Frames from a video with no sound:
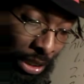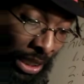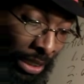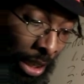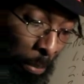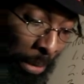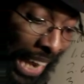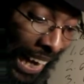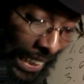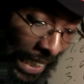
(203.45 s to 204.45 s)
These are
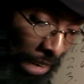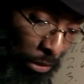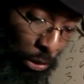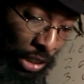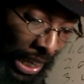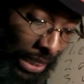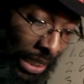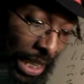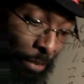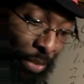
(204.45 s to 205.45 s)
black devils. Yes,
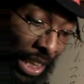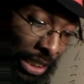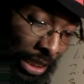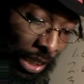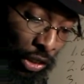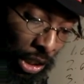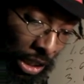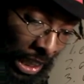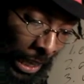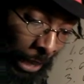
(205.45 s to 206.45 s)
there's such a
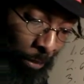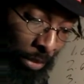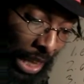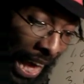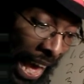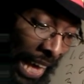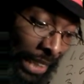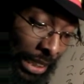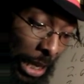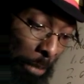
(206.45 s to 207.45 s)
thing
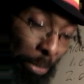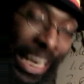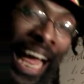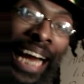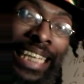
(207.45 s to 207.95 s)
as black